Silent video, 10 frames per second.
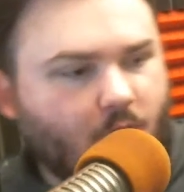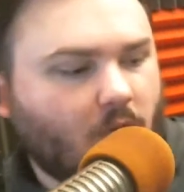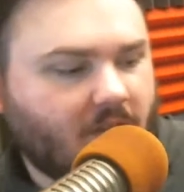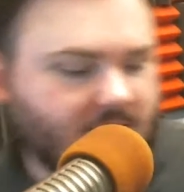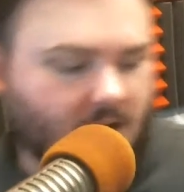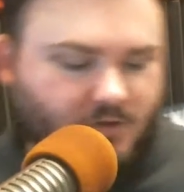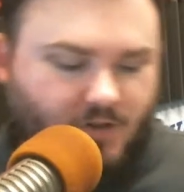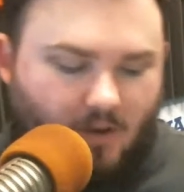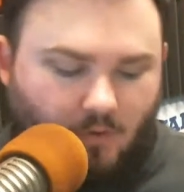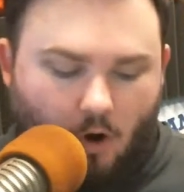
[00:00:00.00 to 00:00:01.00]
for the
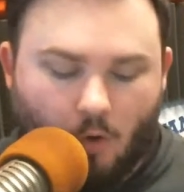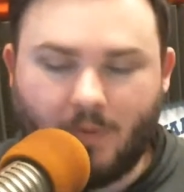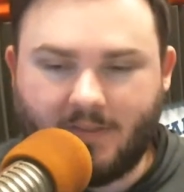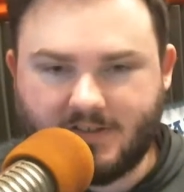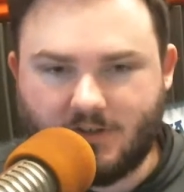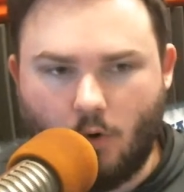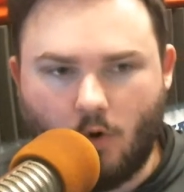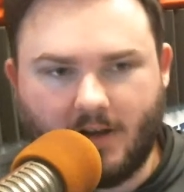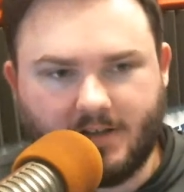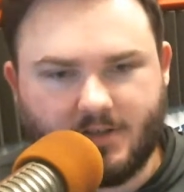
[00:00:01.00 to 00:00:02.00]
touchdown to open the
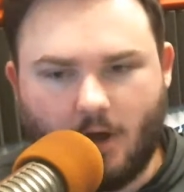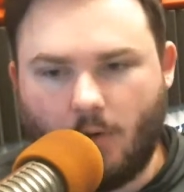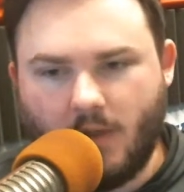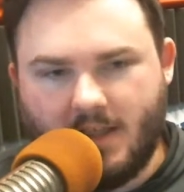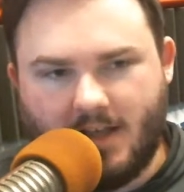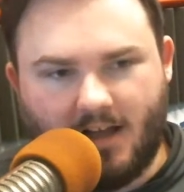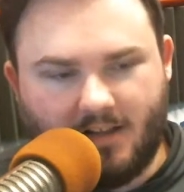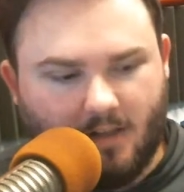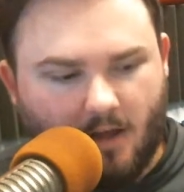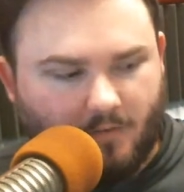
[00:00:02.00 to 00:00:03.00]
scoring. So
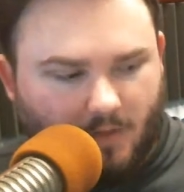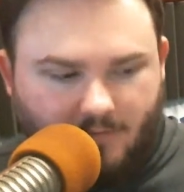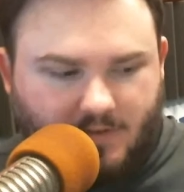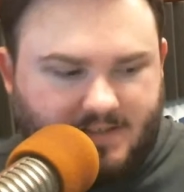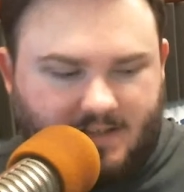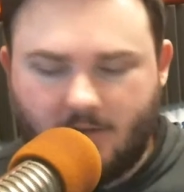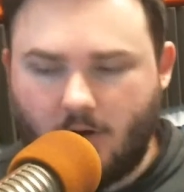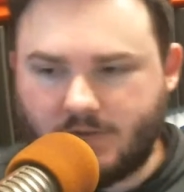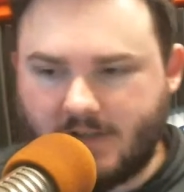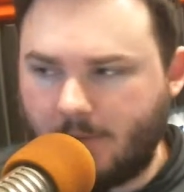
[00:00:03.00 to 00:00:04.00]
love to see
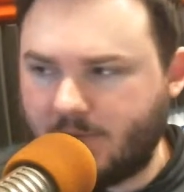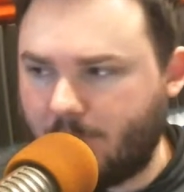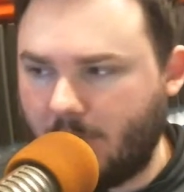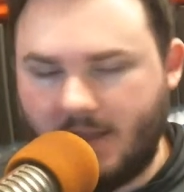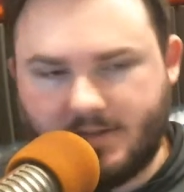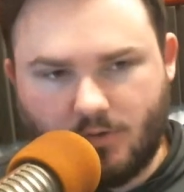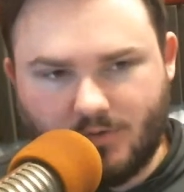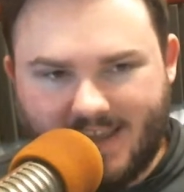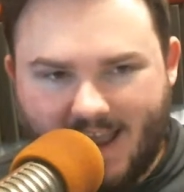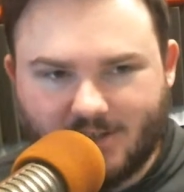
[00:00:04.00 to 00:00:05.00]
those types of plays,
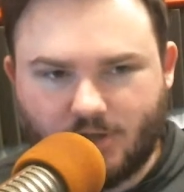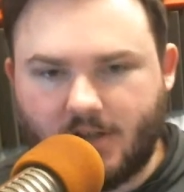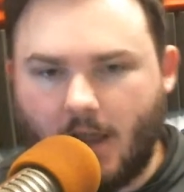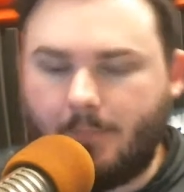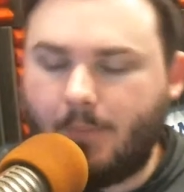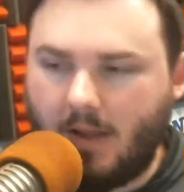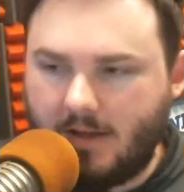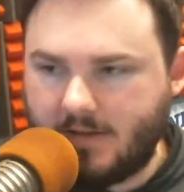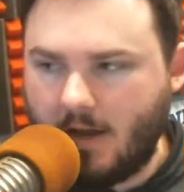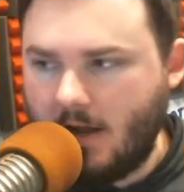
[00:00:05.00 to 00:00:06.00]
those gadget type
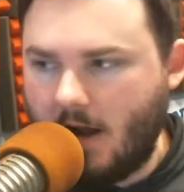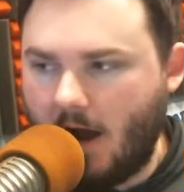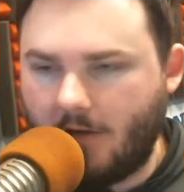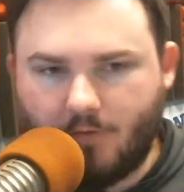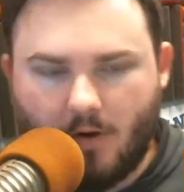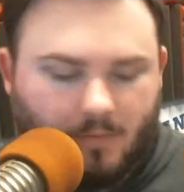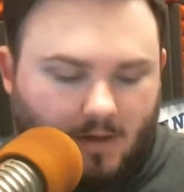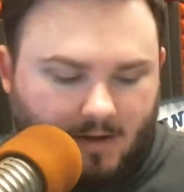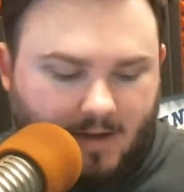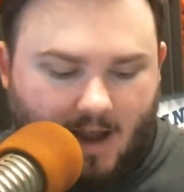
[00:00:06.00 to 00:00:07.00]
plays from
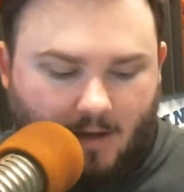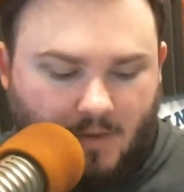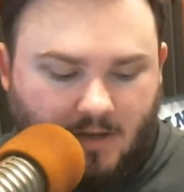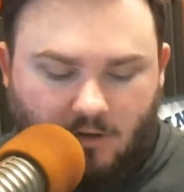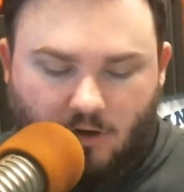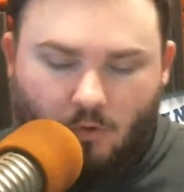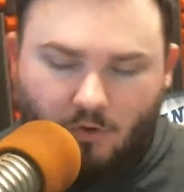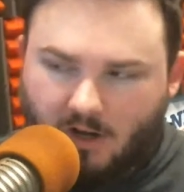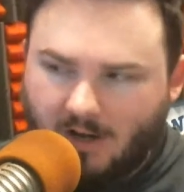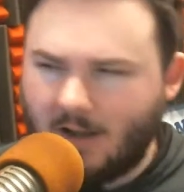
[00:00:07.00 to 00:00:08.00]
Glynn Academy, and
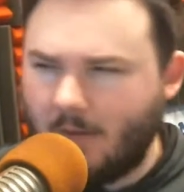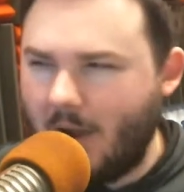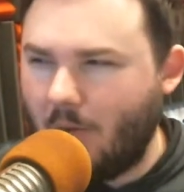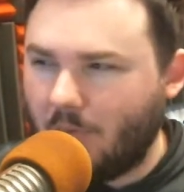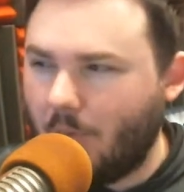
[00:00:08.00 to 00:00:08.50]
they're going to come out